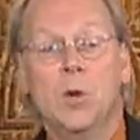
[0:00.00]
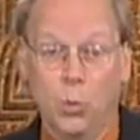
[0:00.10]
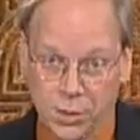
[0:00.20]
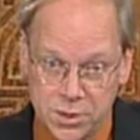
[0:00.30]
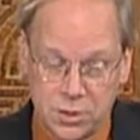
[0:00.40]

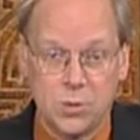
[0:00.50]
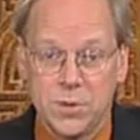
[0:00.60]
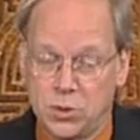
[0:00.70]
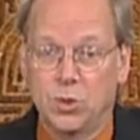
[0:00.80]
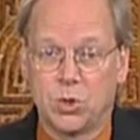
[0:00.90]
We'll assume,
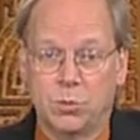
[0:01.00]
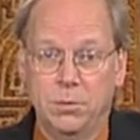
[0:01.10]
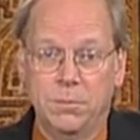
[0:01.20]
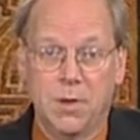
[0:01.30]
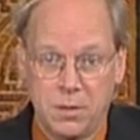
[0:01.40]
as
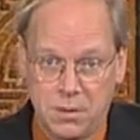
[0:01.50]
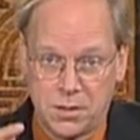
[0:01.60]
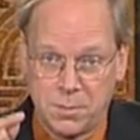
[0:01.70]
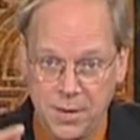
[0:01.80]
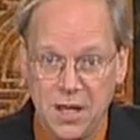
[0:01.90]
usual,
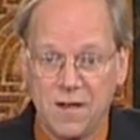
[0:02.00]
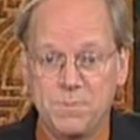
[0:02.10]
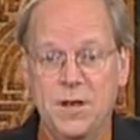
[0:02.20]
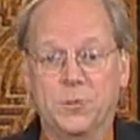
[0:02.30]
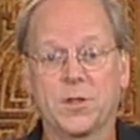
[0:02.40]
that the payoff
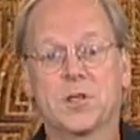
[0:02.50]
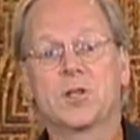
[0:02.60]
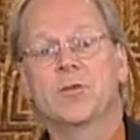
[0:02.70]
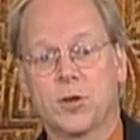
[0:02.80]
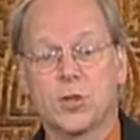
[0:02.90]
matrix's
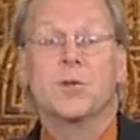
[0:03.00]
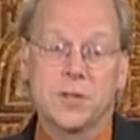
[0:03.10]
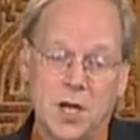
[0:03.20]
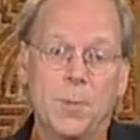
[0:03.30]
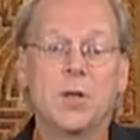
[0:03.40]
structure is
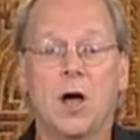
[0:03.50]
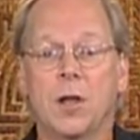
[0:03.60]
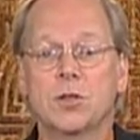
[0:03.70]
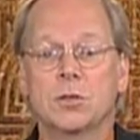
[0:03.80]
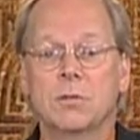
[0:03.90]
common
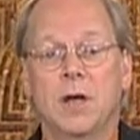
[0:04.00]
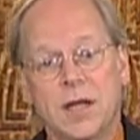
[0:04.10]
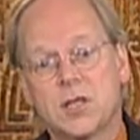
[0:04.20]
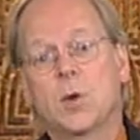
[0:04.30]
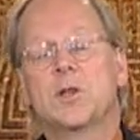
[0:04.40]
knowledge,
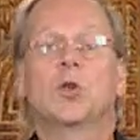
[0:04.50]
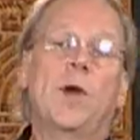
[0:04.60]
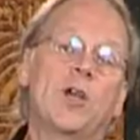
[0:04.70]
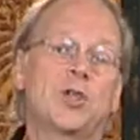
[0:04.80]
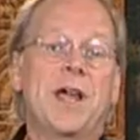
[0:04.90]
and so is the
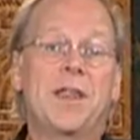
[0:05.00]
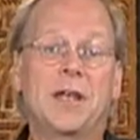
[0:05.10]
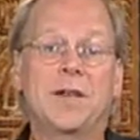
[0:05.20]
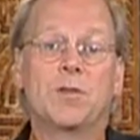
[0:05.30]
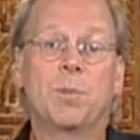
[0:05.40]

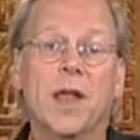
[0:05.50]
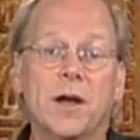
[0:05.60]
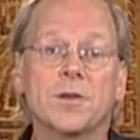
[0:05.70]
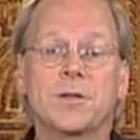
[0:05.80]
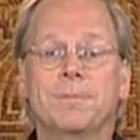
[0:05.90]
rationality of the
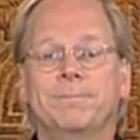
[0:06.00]
players.